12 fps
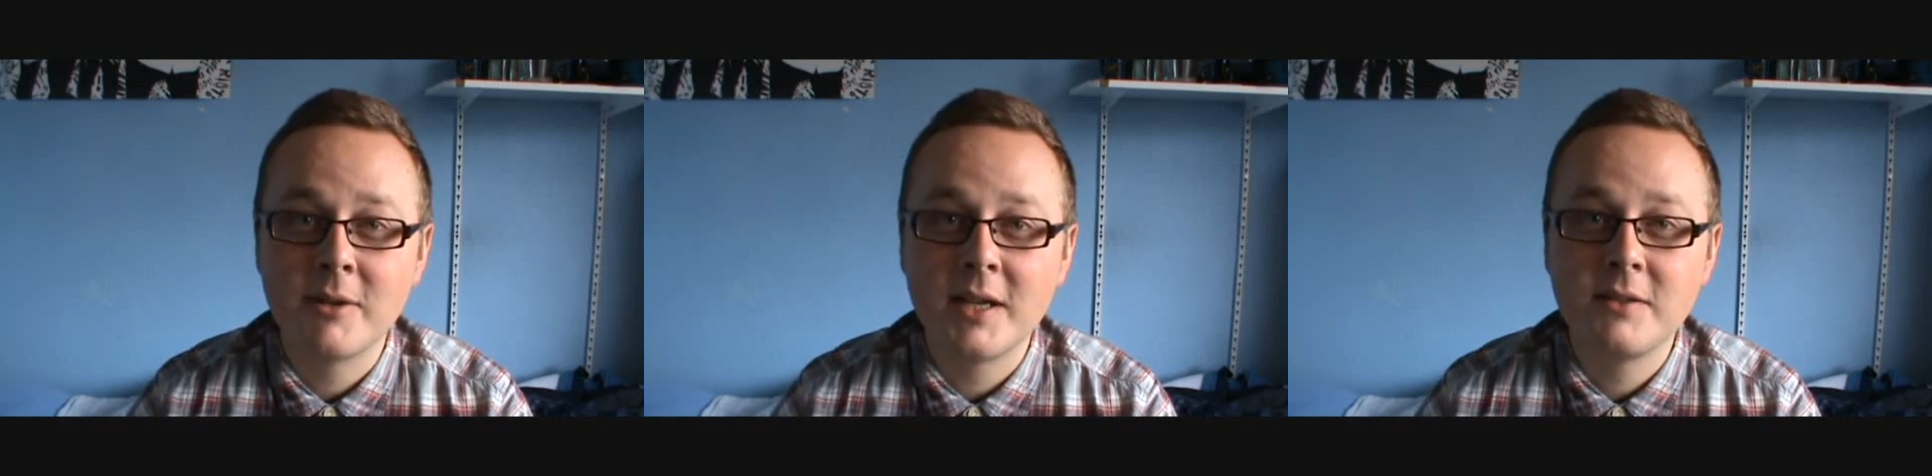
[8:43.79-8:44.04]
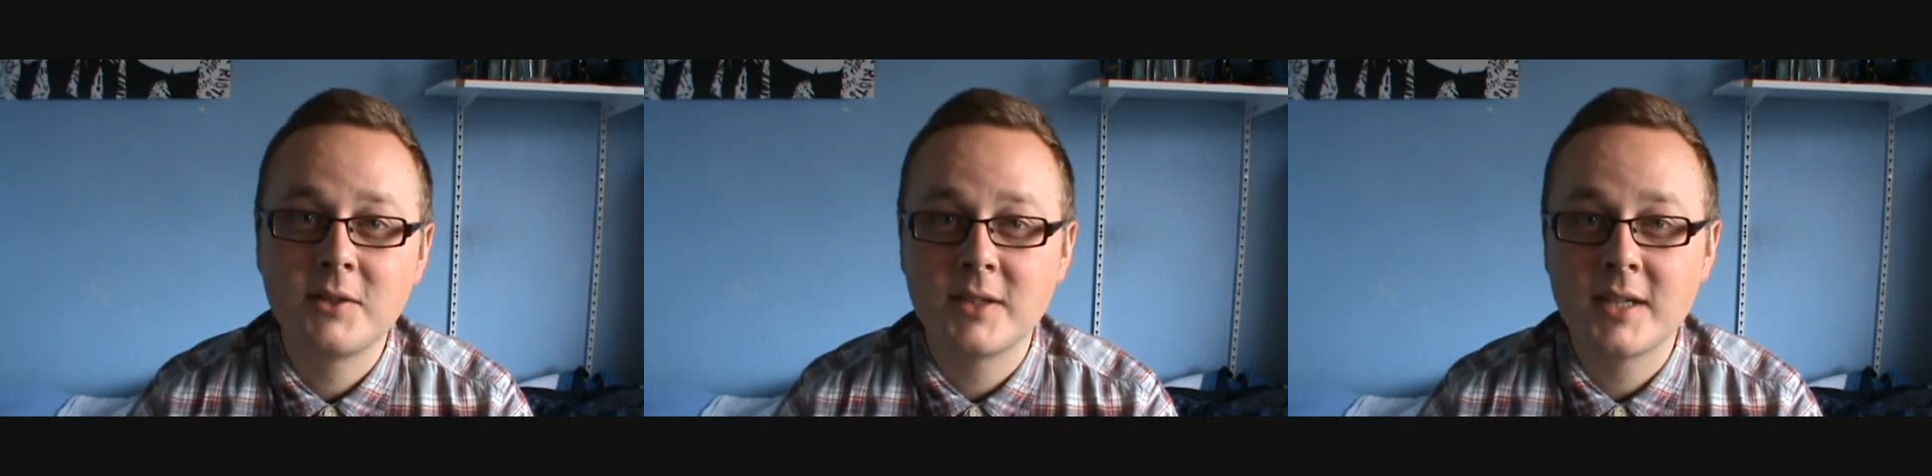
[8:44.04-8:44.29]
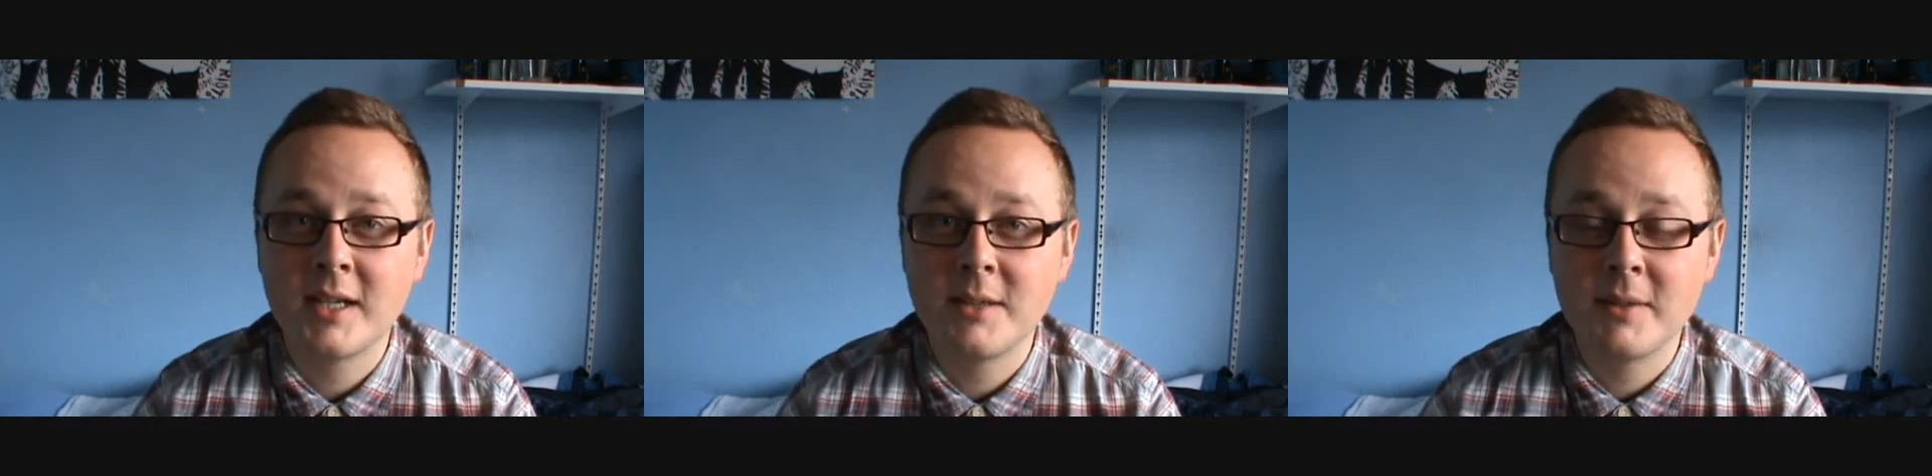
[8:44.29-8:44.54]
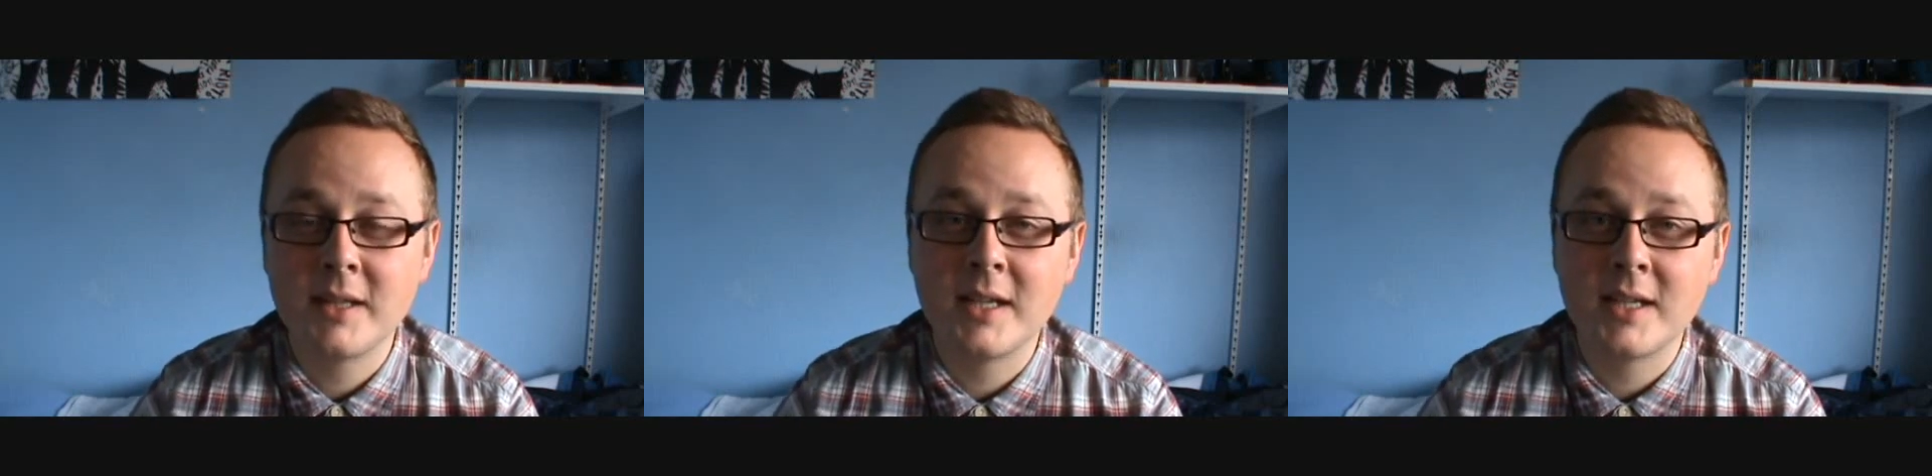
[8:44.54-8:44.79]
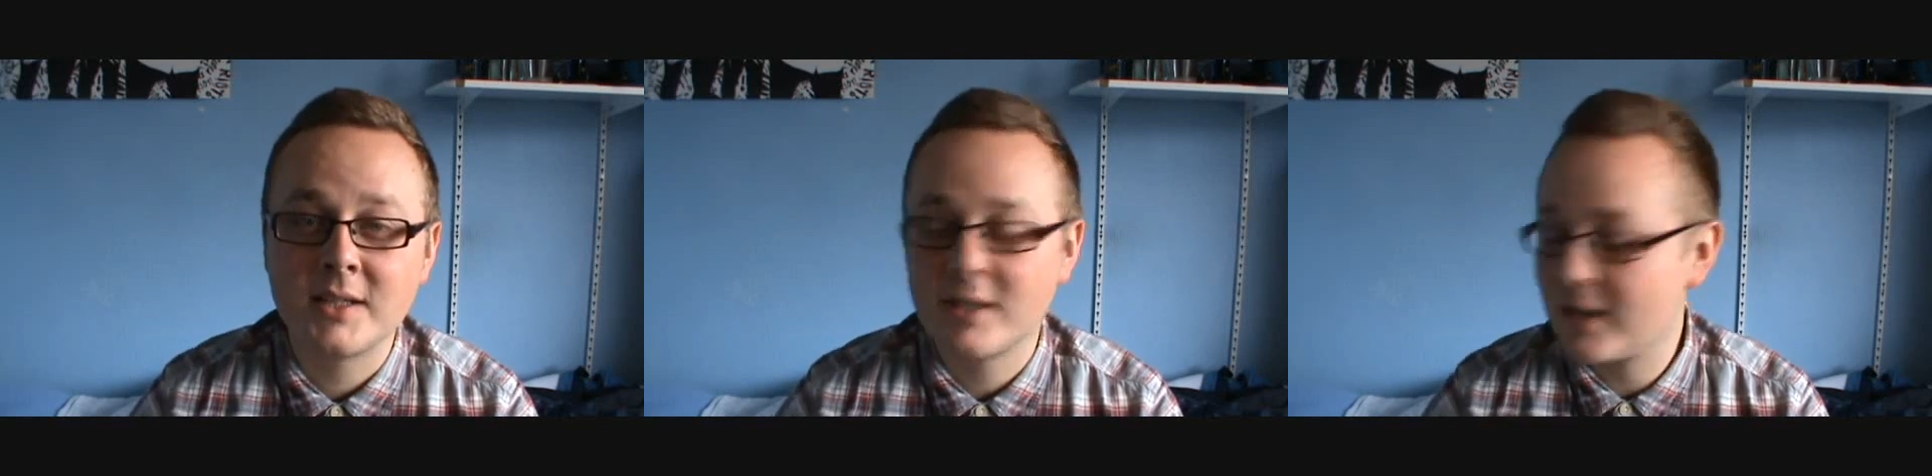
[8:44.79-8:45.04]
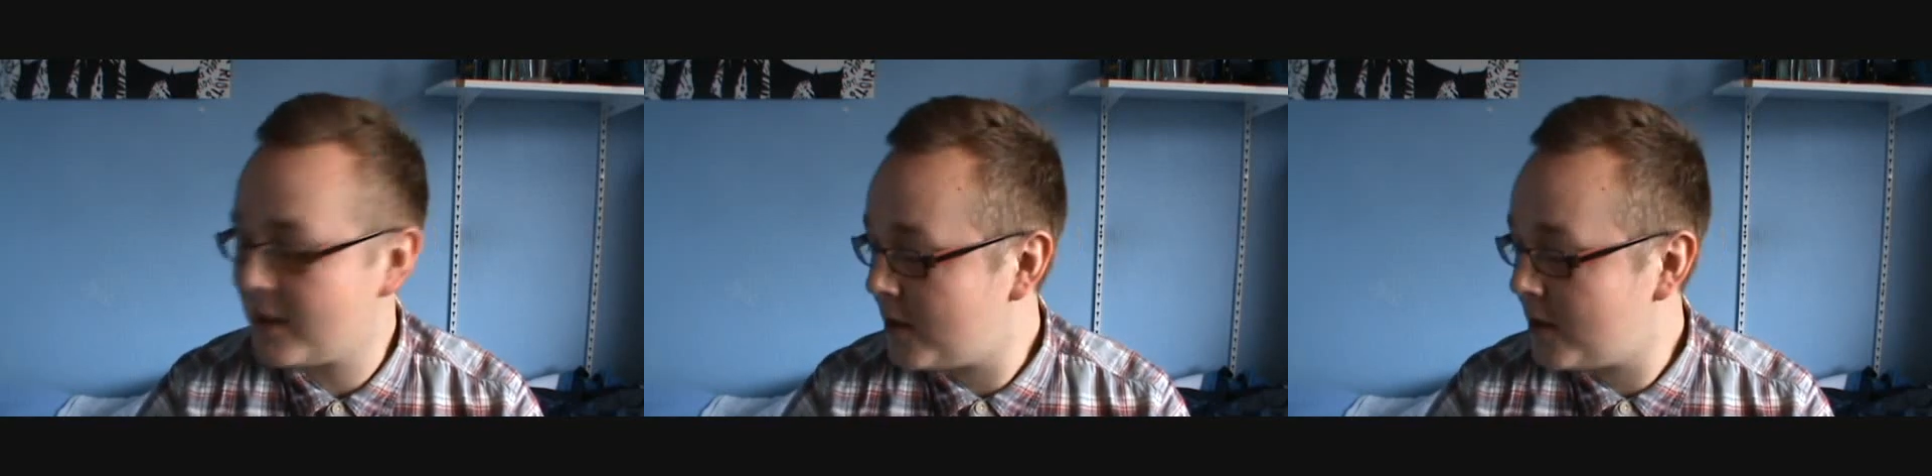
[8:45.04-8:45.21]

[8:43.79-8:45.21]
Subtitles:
Waves for sending me these